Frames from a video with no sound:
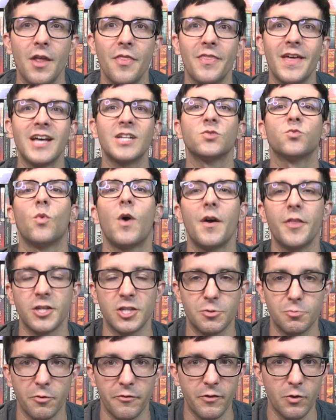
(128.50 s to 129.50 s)
and that's why
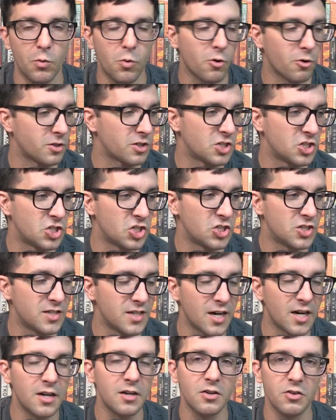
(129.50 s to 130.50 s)
this movie works.
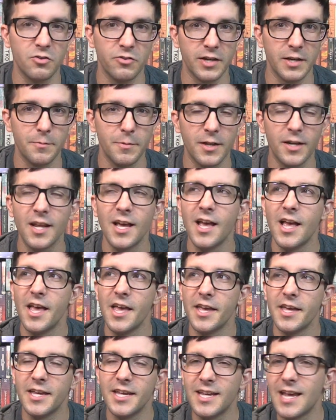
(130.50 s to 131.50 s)
Doug Liman,
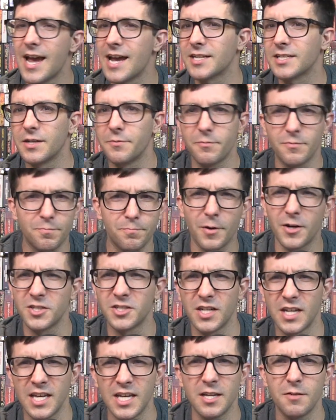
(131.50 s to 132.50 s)
he has a bunch
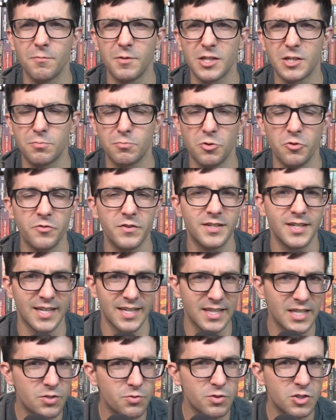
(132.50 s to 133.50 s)
of hit and miss movies. Like
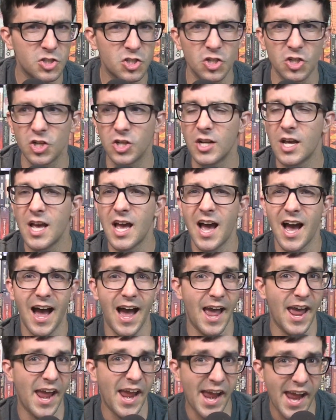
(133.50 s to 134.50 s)
this one's good.
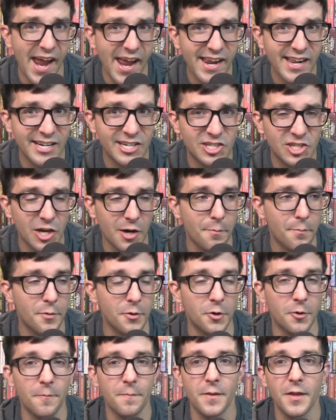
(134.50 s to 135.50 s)
I hated
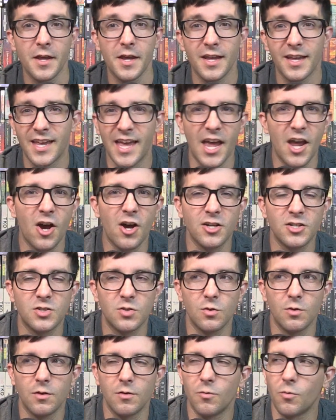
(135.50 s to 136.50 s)
Jumper. Chaos
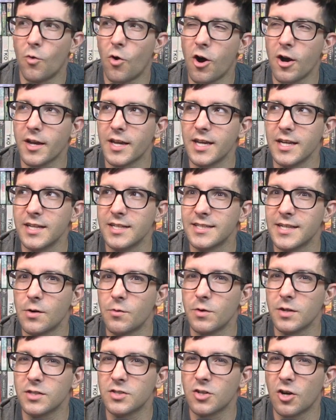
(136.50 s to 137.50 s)
Walking is that
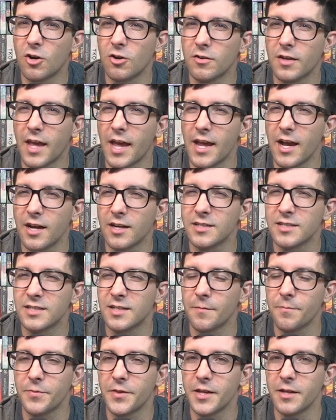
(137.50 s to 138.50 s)
what it's called? Chaos
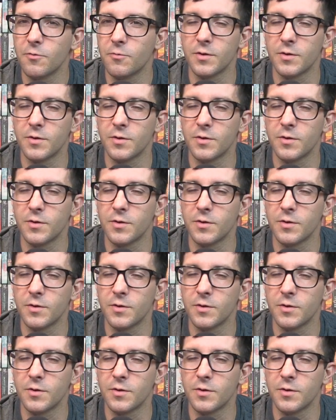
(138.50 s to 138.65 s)
something